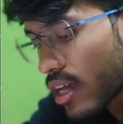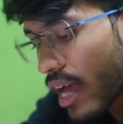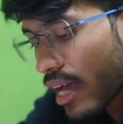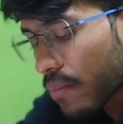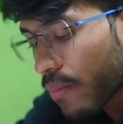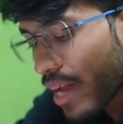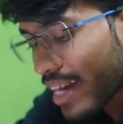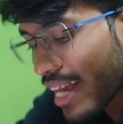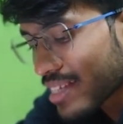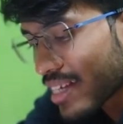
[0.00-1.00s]
and plate
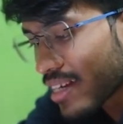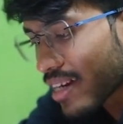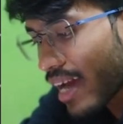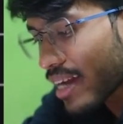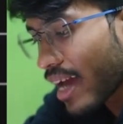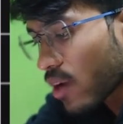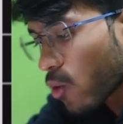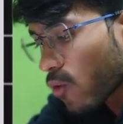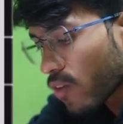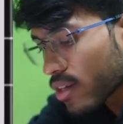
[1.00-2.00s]
is inclined and
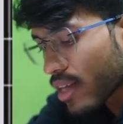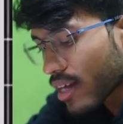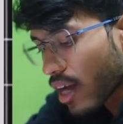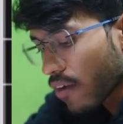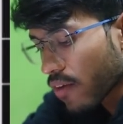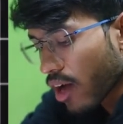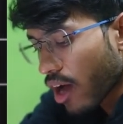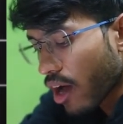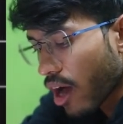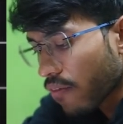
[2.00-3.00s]
over that
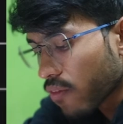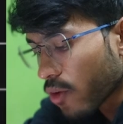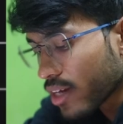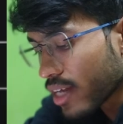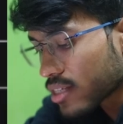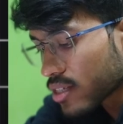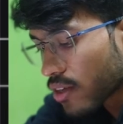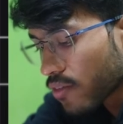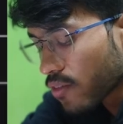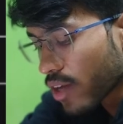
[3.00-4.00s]
a fluid is
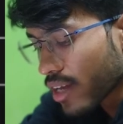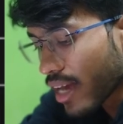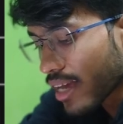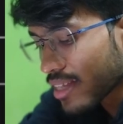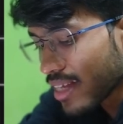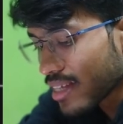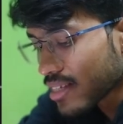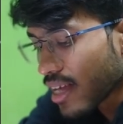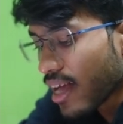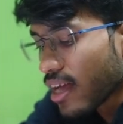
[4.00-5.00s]
flowing like
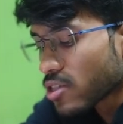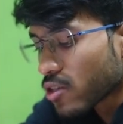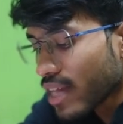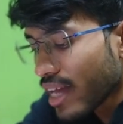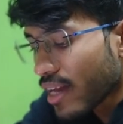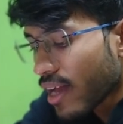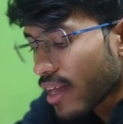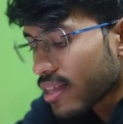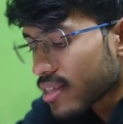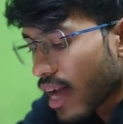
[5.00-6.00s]
this, so then
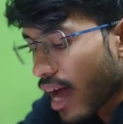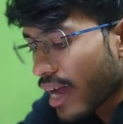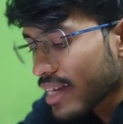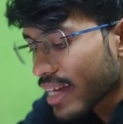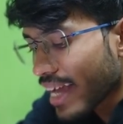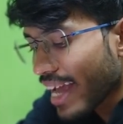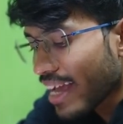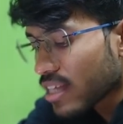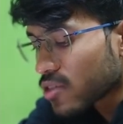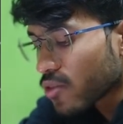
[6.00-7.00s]
this height
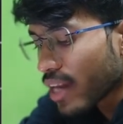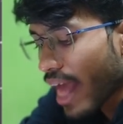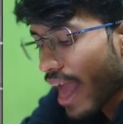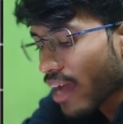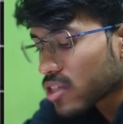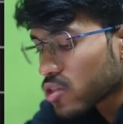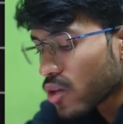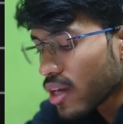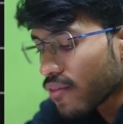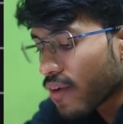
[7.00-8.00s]
h will
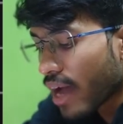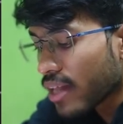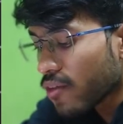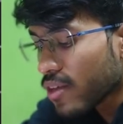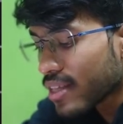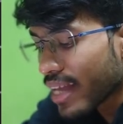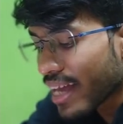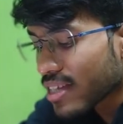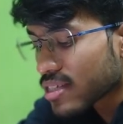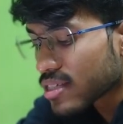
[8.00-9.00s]
actually vary with
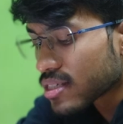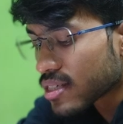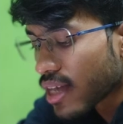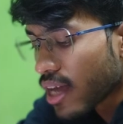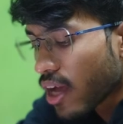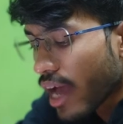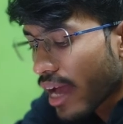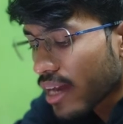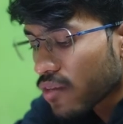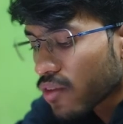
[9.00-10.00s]
x
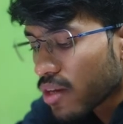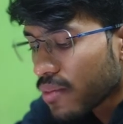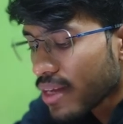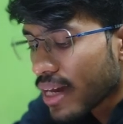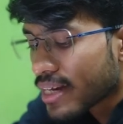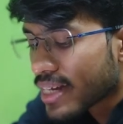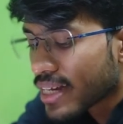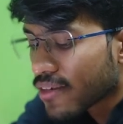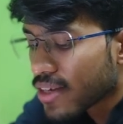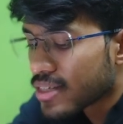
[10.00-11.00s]
and it will be
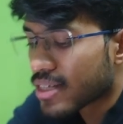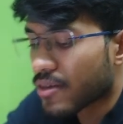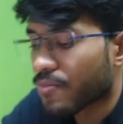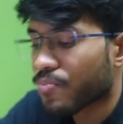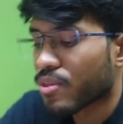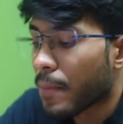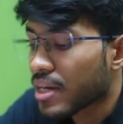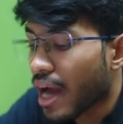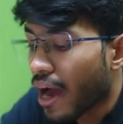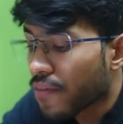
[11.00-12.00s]
decreasing, but
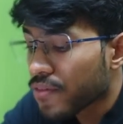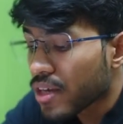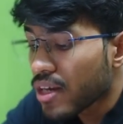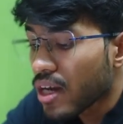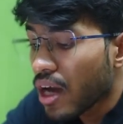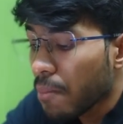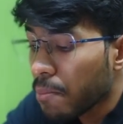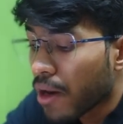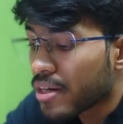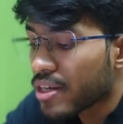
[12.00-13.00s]
after a
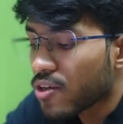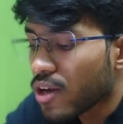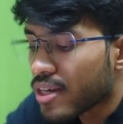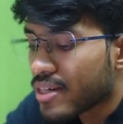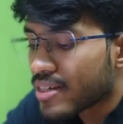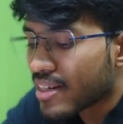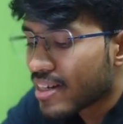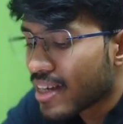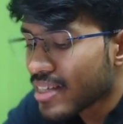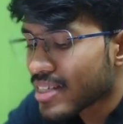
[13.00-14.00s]
particular
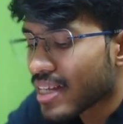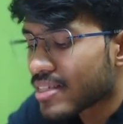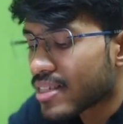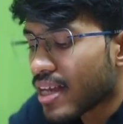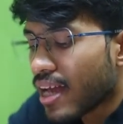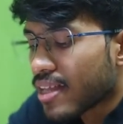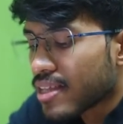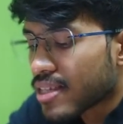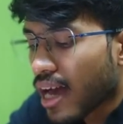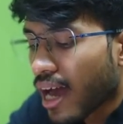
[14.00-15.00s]
distance
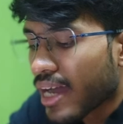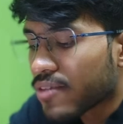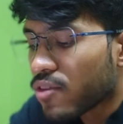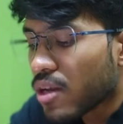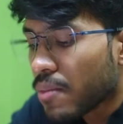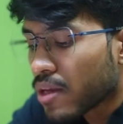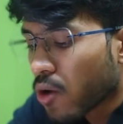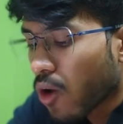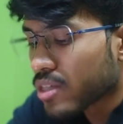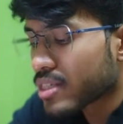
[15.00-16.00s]
this height will be
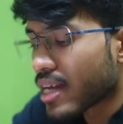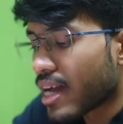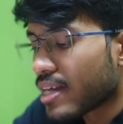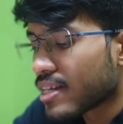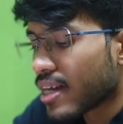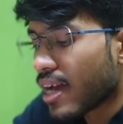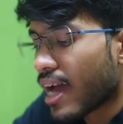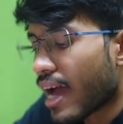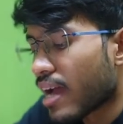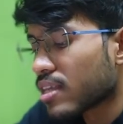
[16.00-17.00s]
constant
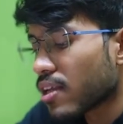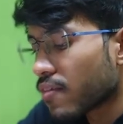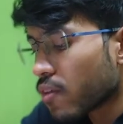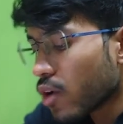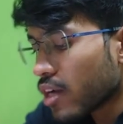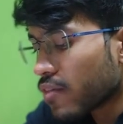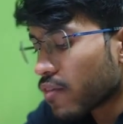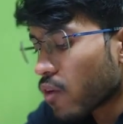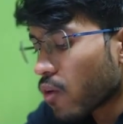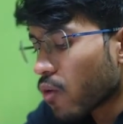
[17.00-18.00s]
and the fluid
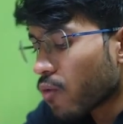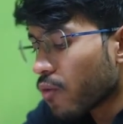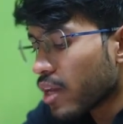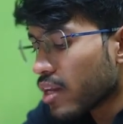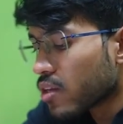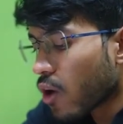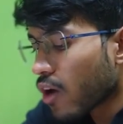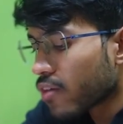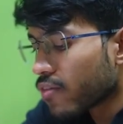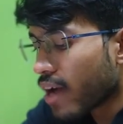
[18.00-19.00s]
flow will
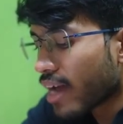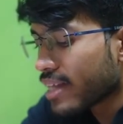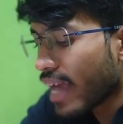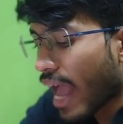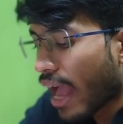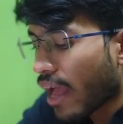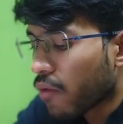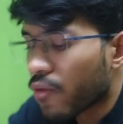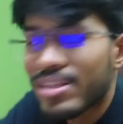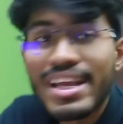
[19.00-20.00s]
not vary
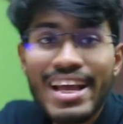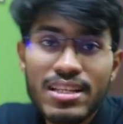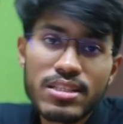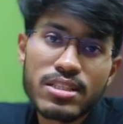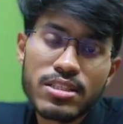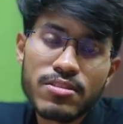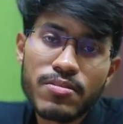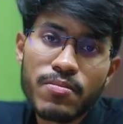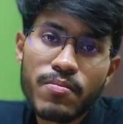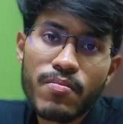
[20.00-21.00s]
with x.
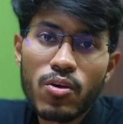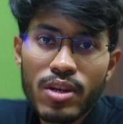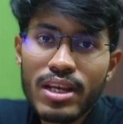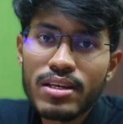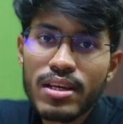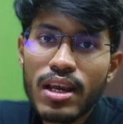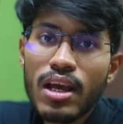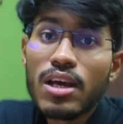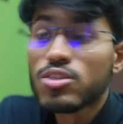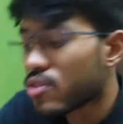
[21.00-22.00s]
Okay,
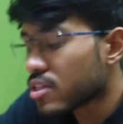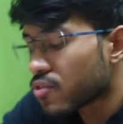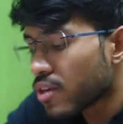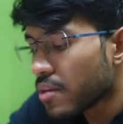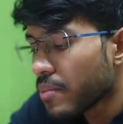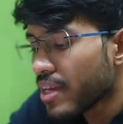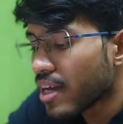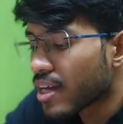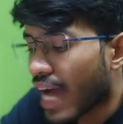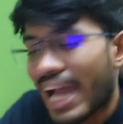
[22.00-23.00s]
so this will be
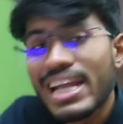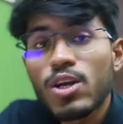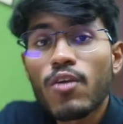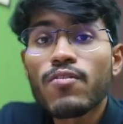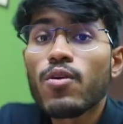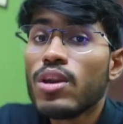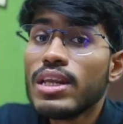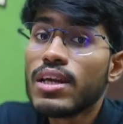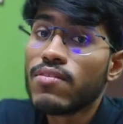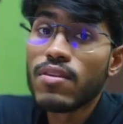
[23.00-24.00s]
a kind of
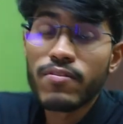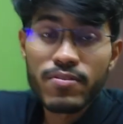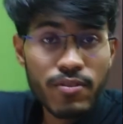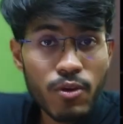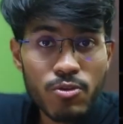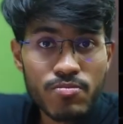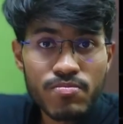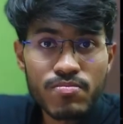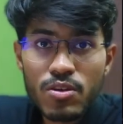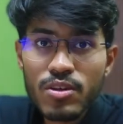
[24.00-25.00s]
fully developed flow.
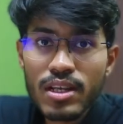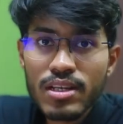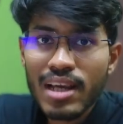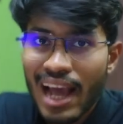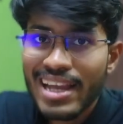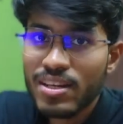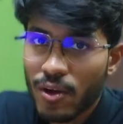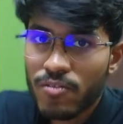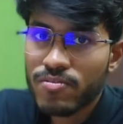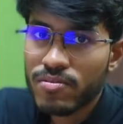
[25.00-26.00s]
Okay, kind of,